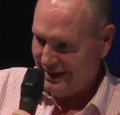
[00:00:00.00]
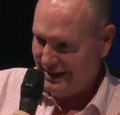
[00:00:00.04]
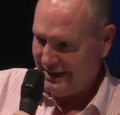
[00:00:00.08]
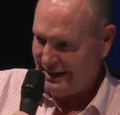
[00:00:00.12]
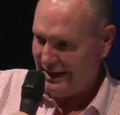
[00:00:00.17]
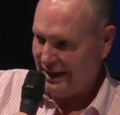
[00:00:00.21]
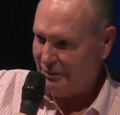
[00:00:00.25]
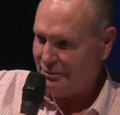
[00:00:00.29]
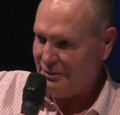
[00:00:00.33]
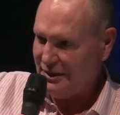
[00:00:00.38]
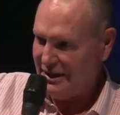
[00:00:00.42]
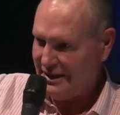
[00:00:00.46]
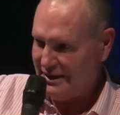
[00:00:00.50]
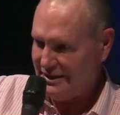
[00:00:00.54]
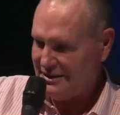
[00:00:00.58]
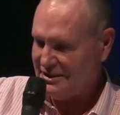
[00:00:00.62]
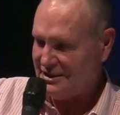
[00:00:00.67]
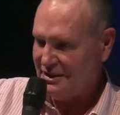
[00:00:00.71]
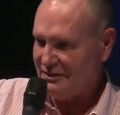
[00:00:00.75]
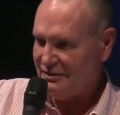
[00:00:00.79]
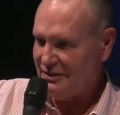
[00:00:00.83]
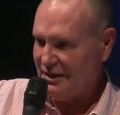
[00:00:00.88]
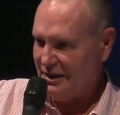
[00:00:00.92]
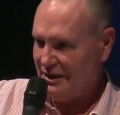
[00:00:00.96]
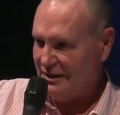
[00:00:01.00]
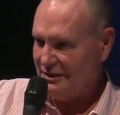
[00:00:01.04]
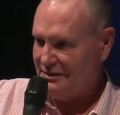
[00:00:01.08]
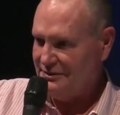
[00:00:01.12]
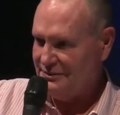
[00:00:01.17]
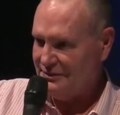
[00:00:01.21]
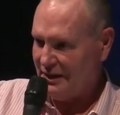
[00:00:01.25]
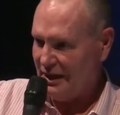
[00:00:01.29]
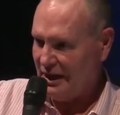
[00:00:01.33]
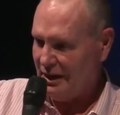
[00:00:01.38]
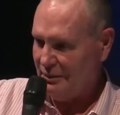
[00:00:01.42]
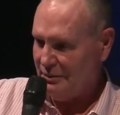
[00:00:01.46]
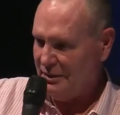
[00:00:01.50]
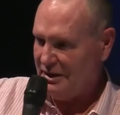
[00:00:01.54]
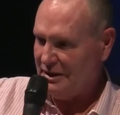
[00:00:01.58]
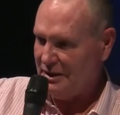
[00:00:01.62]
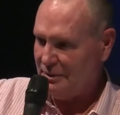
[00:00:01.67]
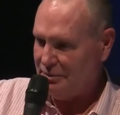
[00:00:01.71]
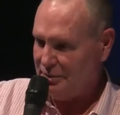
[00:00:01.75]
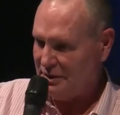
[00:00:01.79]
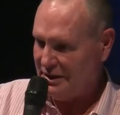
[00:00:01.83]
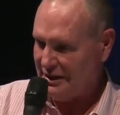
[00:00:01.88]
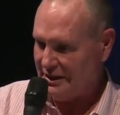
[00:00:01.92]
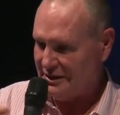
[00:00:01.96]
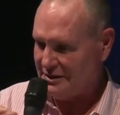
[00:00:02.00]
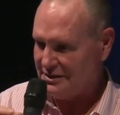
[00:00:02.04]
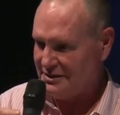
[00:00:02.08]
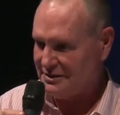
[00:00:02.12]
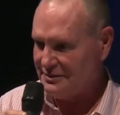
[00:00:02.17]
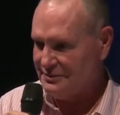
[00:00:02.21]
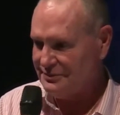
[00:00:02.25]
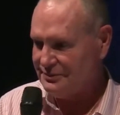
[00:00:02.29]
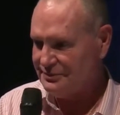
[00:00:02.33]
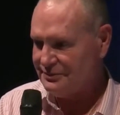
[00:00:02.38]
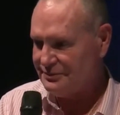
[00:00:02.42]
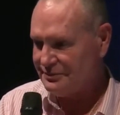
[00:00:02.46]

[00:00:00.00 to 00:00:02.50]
and I'll meet you in Seville and I'll meet the players.